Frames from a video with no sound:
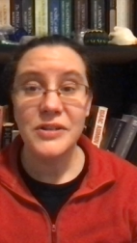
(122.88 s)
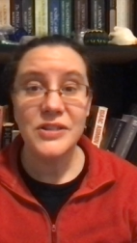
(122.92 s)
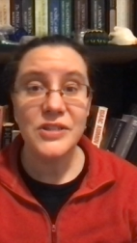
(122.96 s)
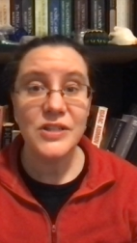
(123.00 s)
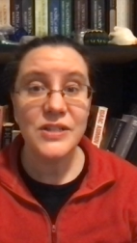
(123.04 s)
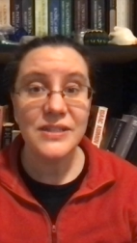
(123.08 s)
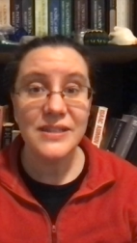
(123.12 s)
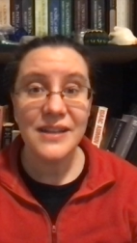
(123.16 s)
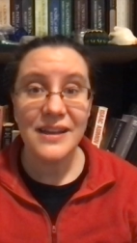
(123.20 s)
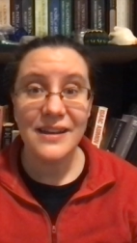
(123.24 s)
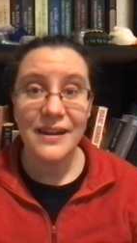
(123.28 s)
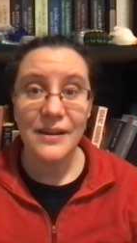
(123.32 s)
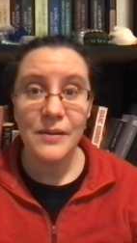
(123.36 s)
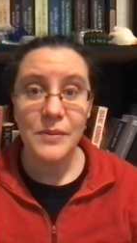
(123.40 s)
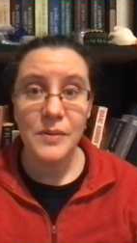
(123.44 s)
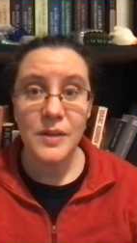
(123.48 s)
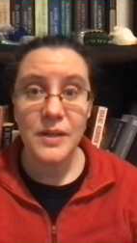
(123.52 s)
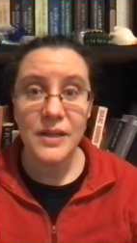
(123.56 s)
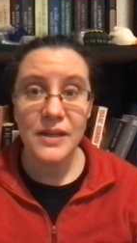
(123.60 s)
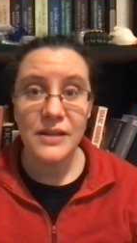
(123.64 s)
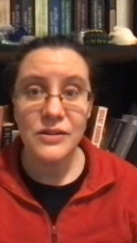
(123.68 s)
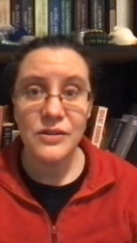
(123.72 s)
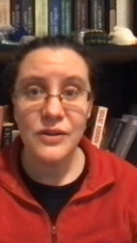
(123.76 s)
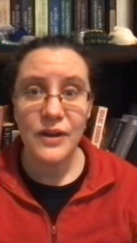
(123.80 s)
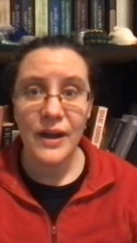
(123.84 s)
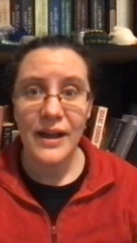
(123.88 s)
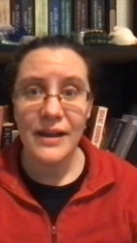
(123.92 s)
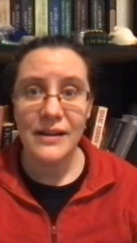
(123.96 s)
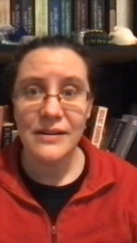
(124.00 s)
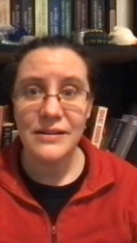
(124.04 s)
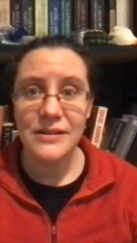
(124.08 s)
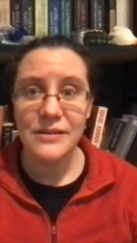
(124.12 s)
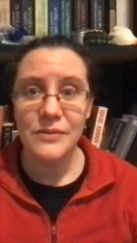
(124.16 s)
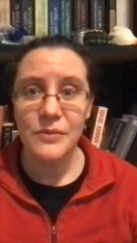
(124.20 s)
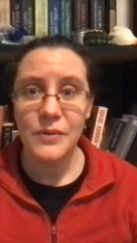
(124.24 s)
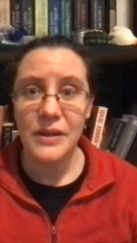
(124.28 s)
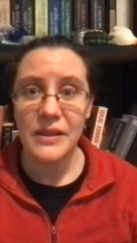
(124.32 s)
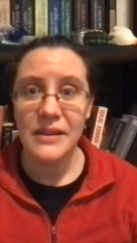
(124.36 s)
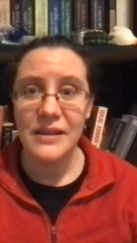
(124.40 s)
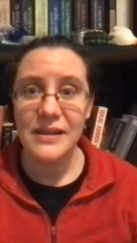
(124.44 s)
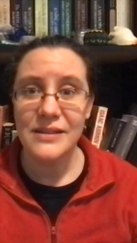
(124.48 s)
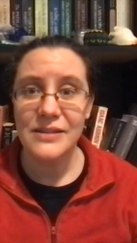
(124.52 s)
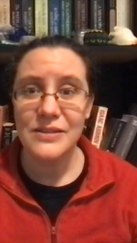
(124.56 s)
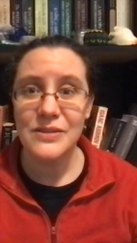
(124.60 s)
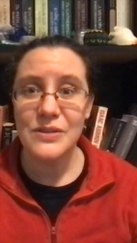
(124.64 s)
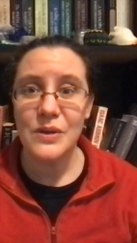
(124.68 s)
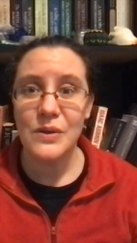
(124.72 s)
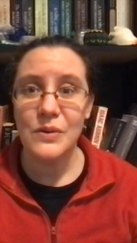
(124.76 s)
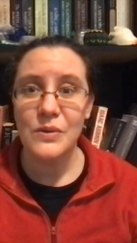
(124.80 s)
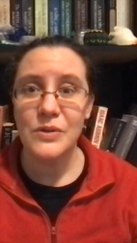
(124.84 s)
she's not able to interact with it,
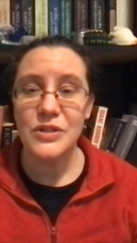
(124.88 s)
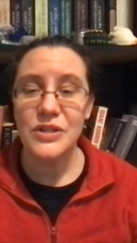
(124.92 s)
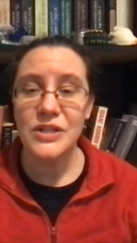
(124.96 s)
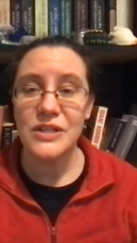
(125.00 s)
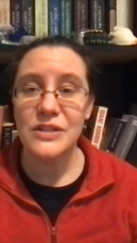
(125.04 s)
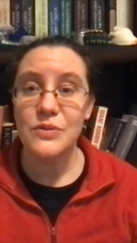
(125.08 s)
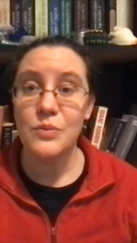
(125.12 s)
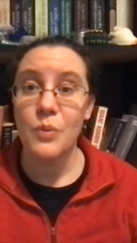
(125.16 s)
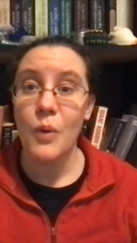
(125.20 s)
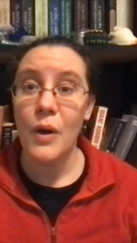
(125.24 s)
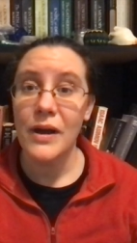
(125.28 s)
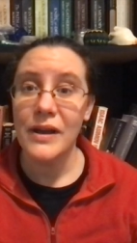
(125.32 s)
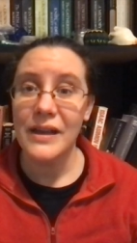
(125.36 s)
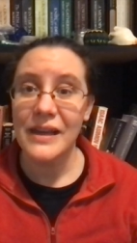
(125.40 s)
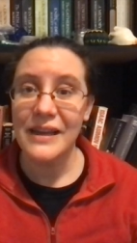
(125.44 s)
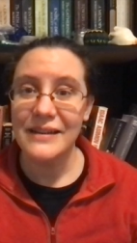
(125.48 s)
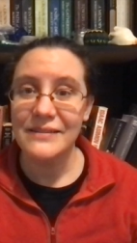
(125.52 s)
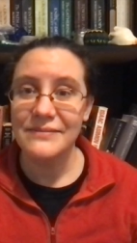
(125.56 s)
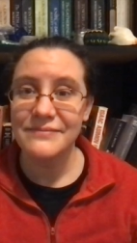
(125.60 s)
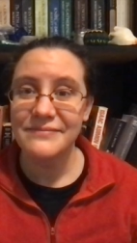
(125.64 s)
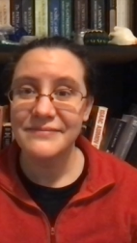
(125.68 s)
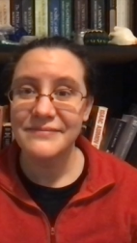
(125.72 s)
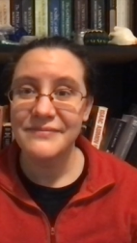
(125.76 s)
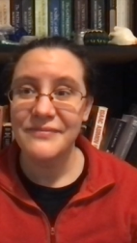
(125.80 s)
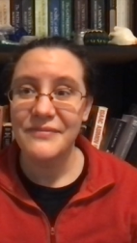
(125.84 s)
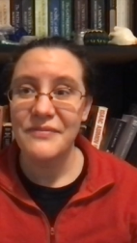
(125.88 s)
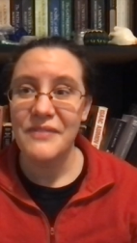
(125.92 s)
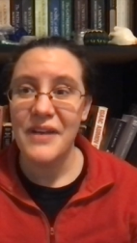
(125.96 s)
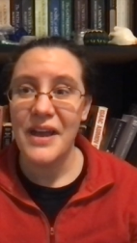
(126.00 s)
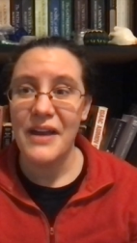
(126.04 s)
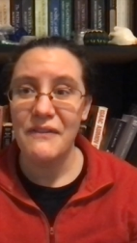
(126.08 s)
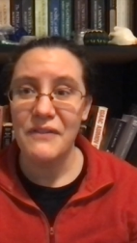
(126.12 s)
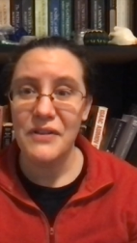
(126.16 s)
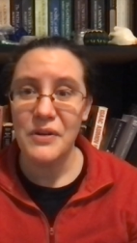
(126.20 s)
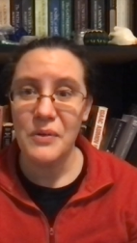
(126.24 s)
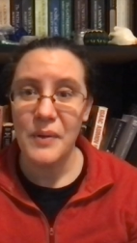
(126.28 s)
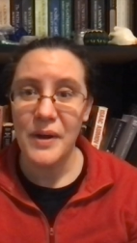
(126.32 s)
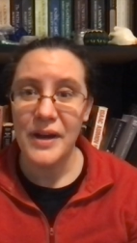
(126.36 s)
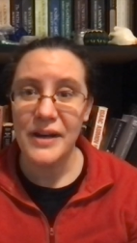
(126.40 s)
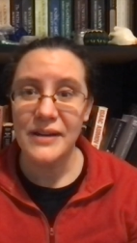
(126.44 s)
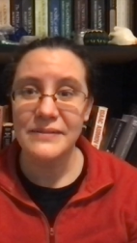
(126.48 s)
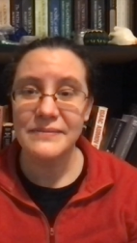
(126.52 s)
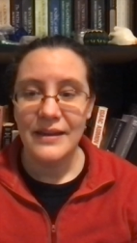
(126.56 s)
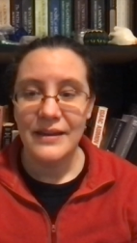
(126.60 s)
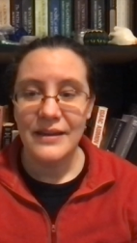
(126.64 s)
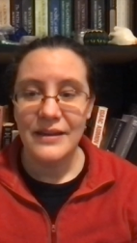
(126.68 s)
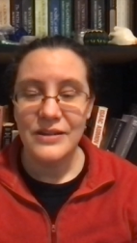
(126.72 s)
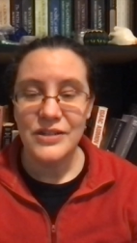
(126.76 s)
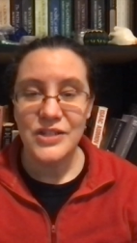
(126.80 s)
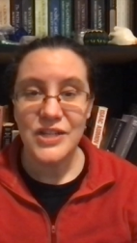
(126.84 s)
so she's walking everywhere,
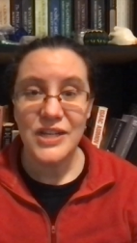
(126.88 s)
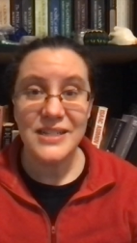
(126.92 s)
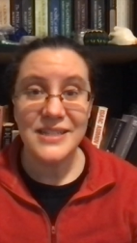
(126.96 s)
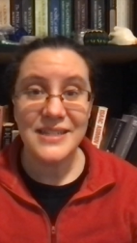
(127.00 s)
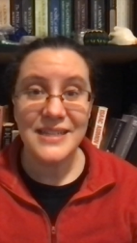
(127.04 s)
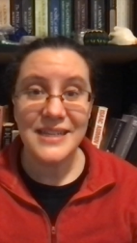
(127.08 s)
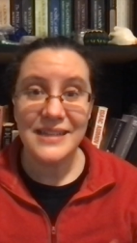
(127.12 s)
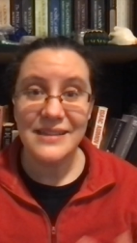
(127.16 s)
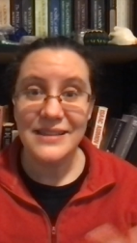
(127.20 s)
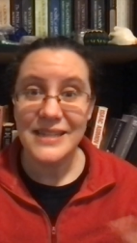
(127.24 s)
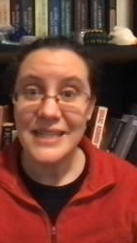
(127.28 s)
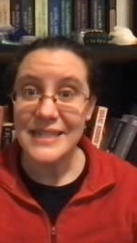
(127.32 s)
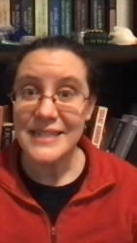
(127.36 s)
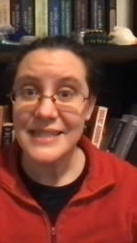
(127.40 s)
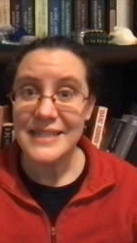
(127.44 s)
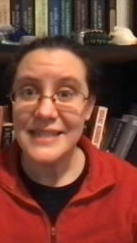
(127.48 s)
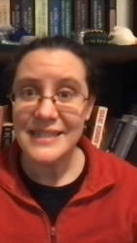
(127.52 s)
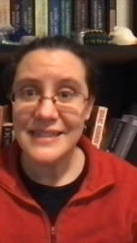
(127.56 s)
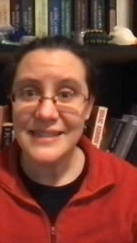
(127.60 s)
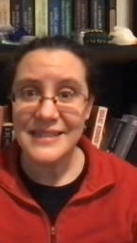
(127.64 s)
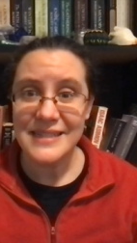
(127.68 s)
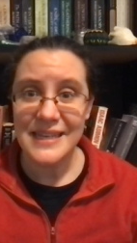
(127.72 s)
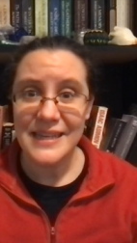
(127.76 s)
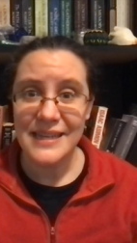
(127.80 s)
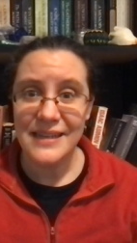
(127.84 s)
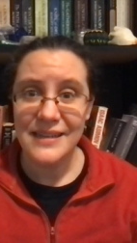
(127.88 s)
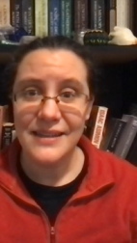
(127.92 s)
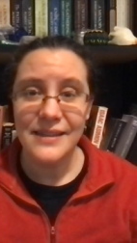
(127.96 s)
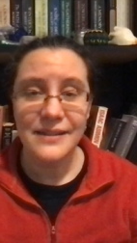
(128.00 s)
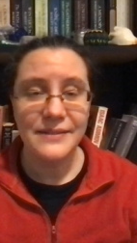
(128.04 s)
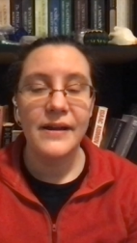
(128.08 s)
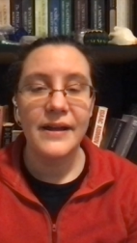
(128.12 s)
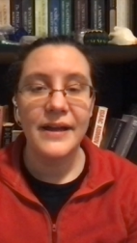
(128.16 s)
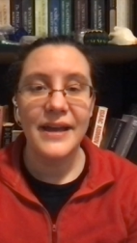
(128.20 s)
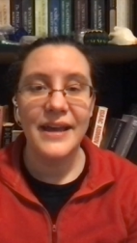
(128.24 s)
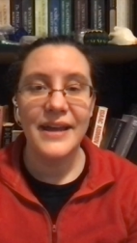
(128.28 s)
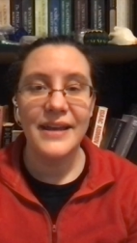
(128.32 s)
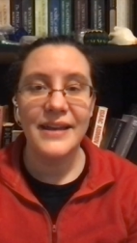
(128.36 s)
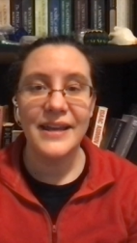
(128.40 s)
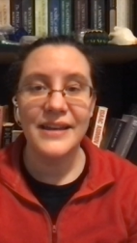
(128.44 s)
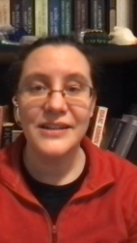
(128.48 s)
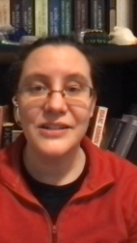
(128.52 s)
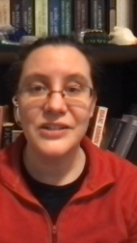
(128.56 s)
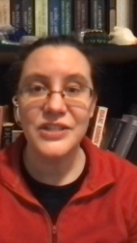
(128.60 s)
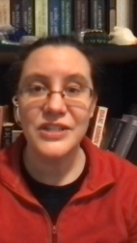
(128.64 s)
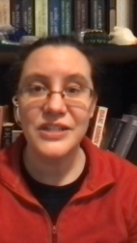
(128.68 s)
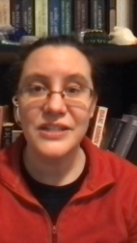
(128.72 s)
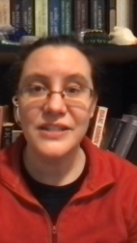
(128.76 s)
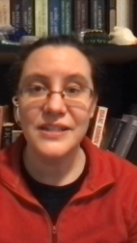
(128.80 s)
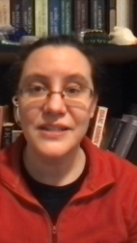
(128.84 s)
chasing this seed. And as
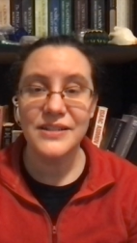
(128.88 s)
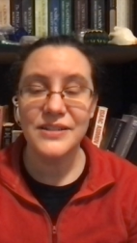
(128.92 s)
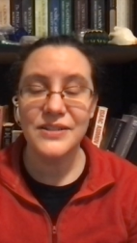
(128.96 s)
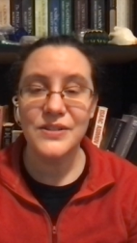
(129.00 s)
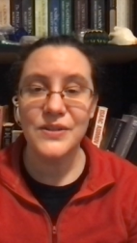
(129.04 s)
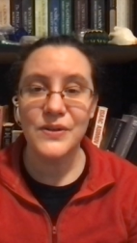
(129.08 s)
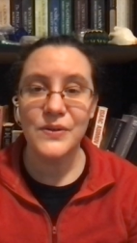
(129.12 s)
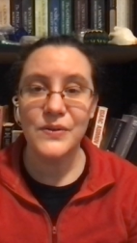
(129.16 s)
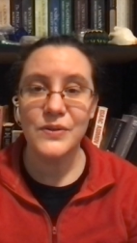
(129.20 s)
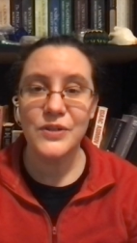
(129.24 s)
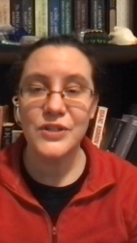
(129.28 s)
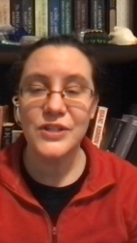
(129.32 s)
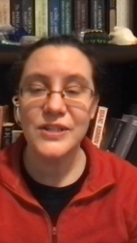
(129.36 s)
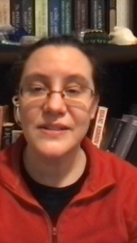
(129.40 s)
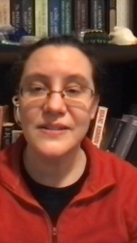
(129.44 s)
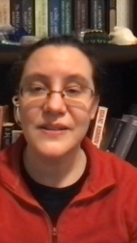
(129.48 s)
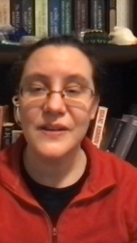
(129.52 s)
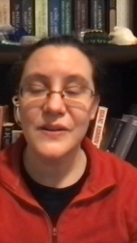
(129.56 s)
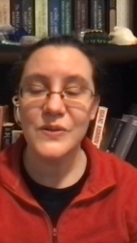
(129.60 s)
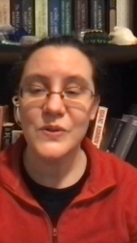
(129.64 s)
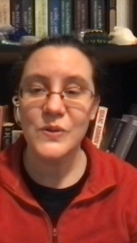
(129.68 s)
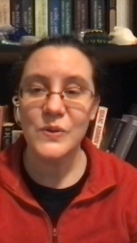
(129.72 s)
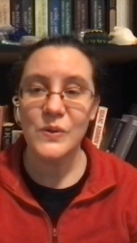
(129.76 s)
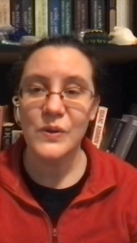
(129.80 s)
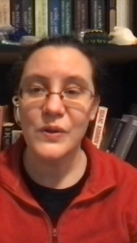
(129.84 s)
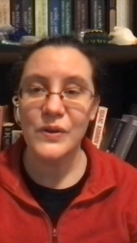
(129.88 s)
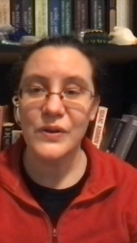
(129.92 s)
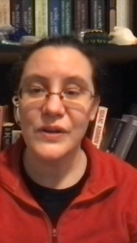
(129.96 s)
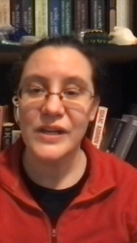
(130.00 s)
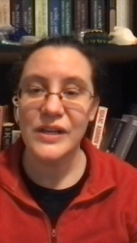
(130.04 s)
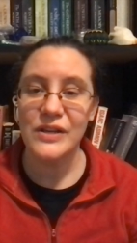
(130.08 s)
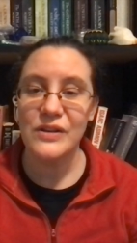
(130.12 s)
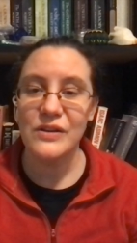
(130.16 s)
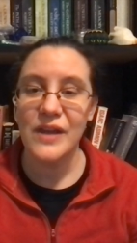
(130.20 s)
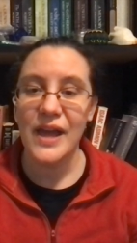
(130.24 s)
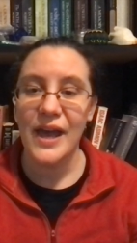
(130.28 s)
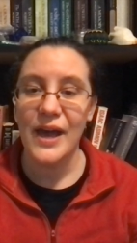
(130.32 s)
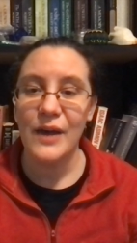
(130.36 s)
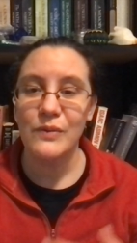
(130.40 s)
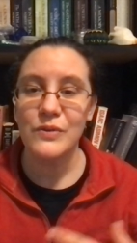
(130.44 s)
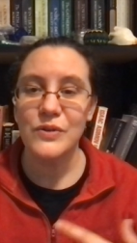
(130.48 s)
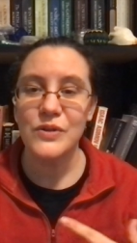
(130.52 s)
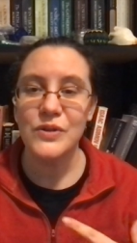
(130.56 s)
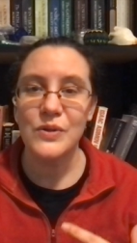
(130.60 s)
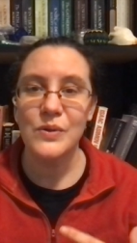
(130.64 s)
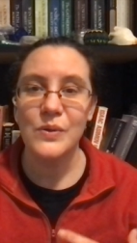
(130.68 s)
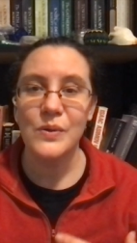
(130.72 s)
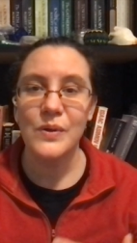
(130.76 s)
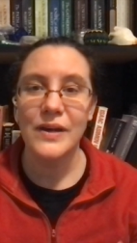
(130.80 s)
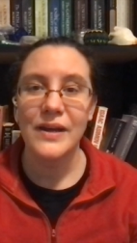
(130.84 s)
she does so, she's also learning how
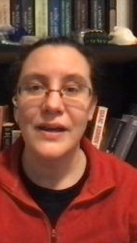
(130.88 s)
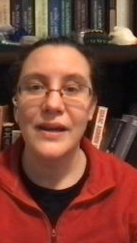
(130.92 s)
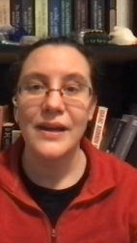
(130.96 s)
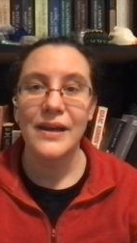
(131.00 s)
to